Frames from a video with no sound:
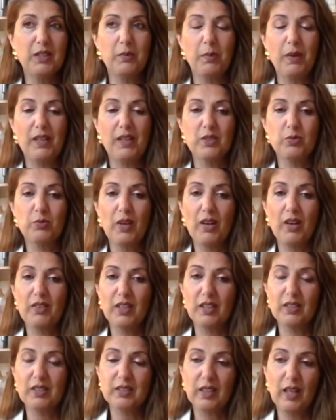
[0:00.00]
depends where
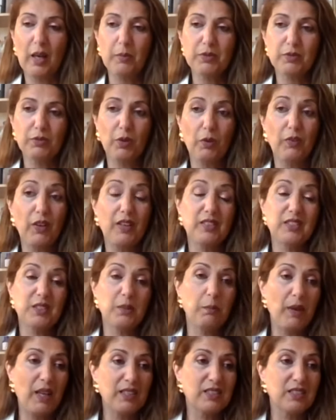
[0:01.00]
it comes from, where is the
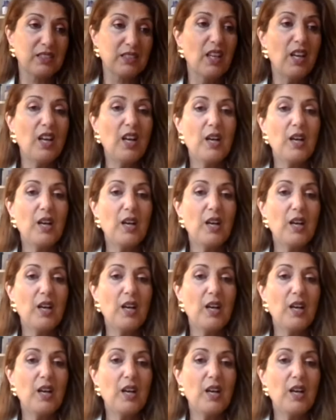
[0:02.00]
best